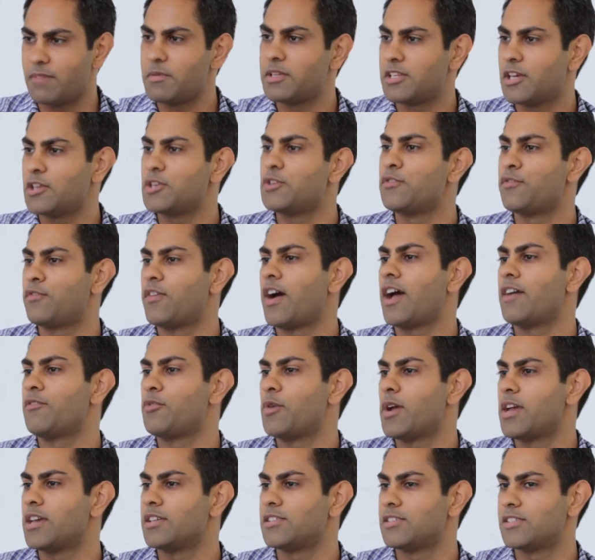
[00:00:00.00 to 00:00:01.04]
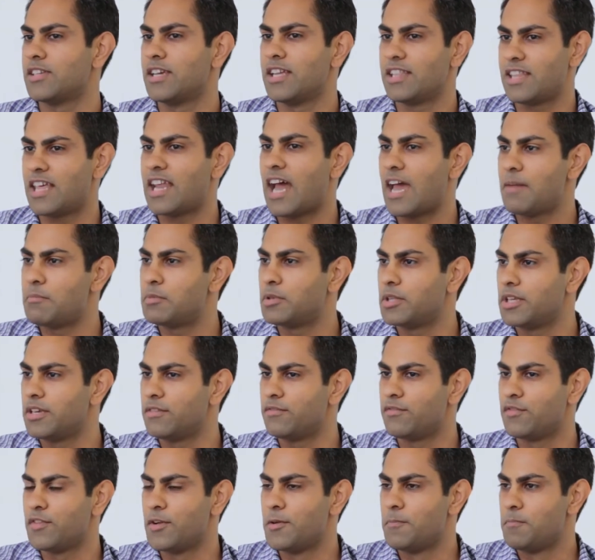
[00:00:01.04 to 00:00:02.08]
Let me tell you 5 ways that I
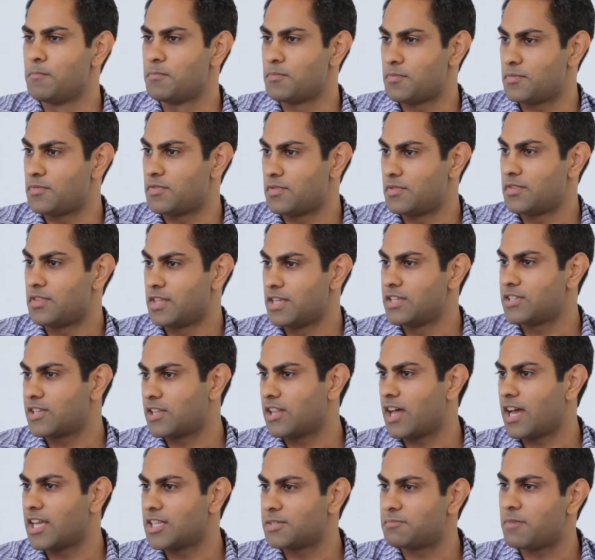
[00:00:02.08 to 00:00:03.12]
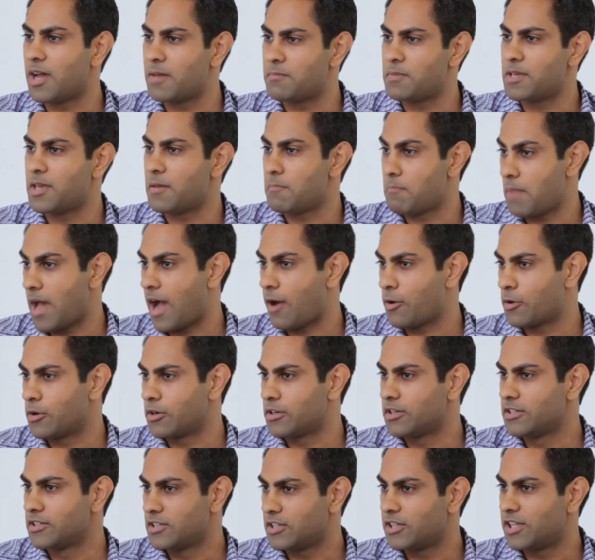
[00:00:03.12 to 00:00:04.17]
believe these clients might be
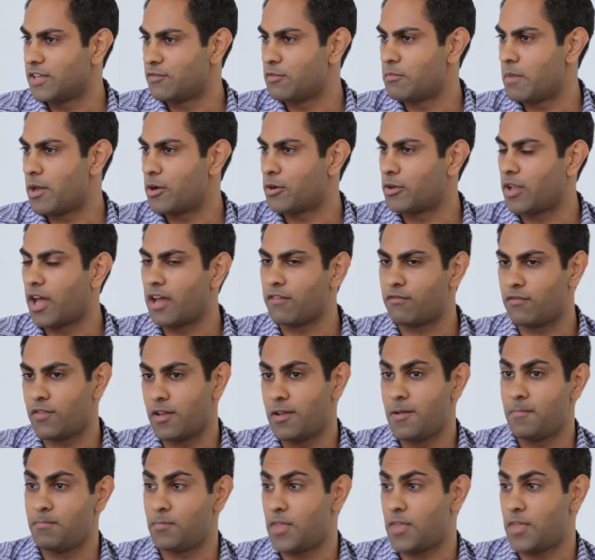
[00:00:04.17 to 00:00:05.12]
empowered to live a better life.